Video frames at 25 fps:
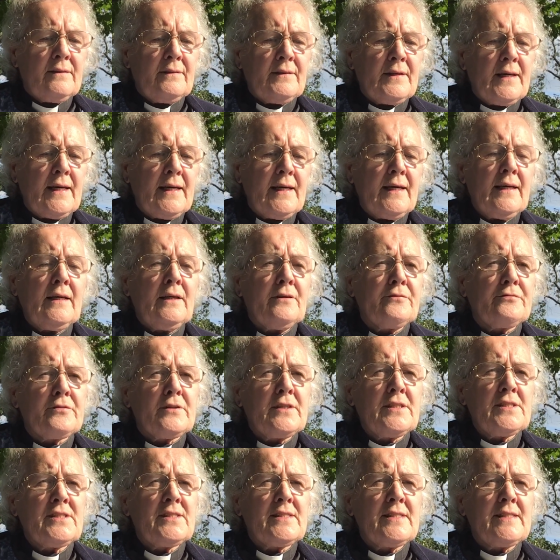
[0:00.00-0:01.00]
They have
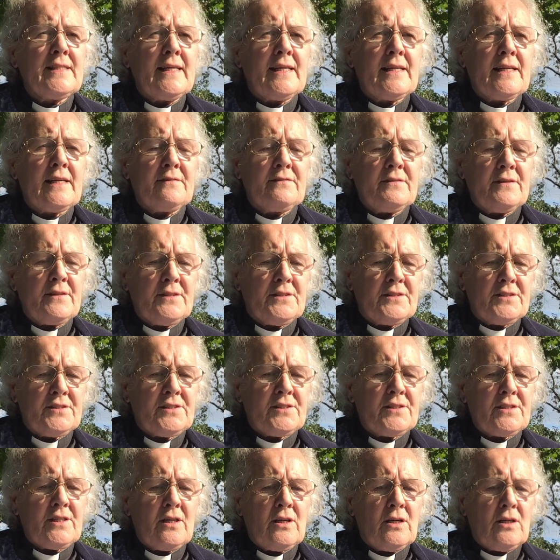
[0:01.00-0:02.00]
recently given a
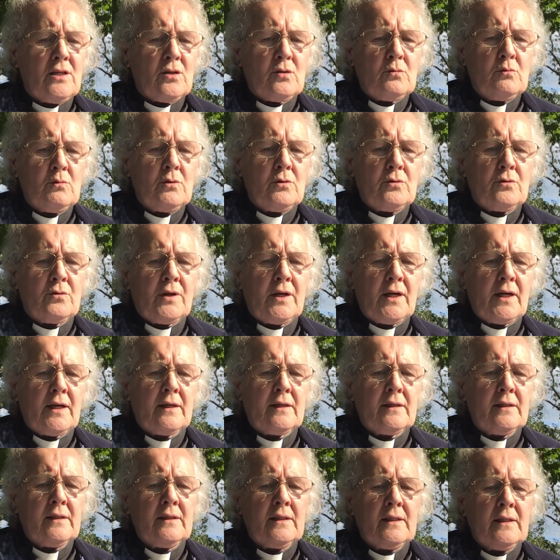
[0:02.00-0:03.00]
stark warning
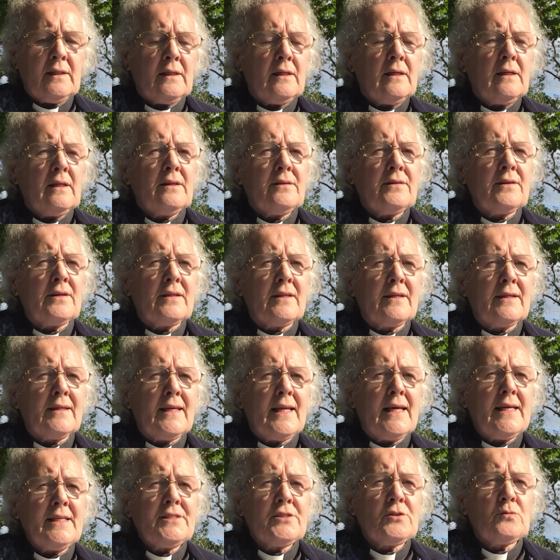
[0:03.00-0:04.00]
that
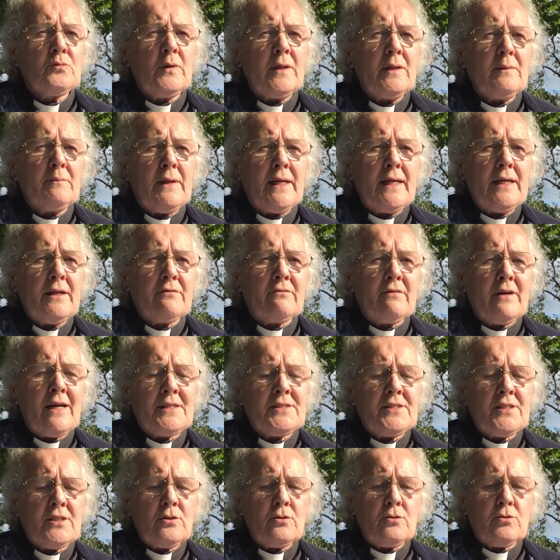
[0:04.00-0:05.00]
unless we make
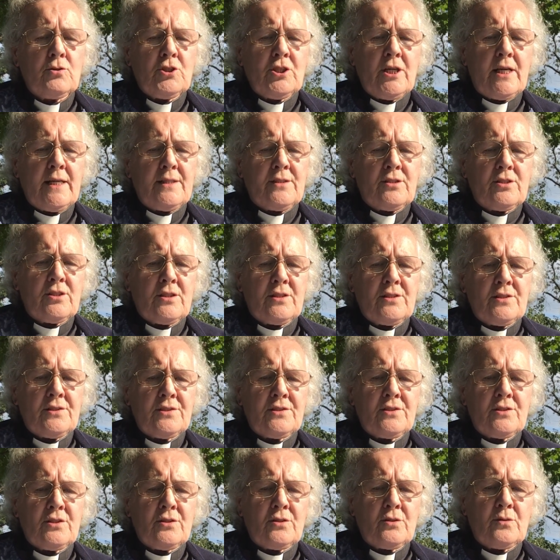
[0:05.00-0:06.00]
radical changes
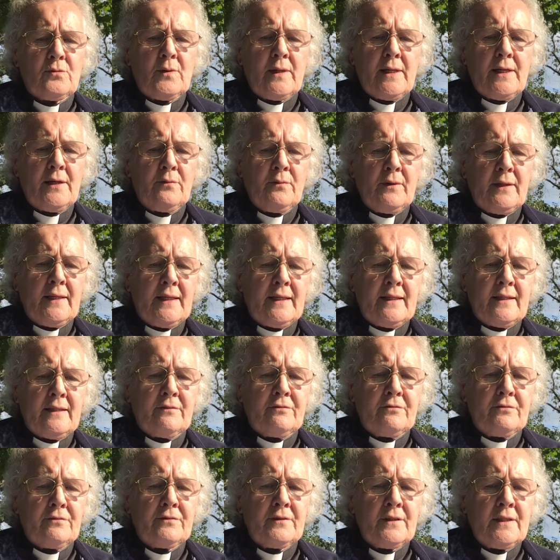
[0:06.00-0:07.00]
to the way we live,